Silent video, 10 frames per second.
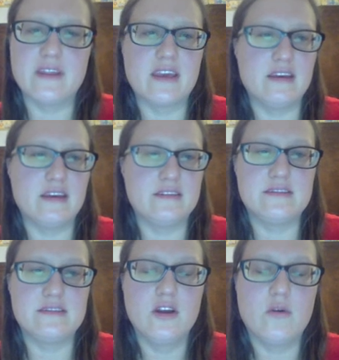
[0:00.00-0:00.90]
the
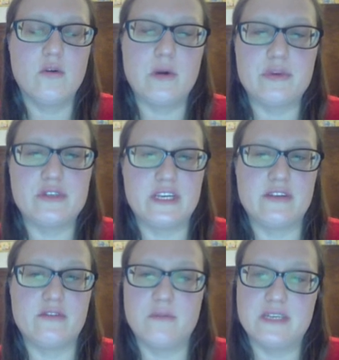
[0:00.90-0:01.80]
kids what
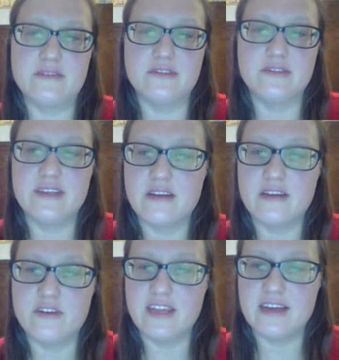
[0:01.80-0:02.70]
particular muscles they covered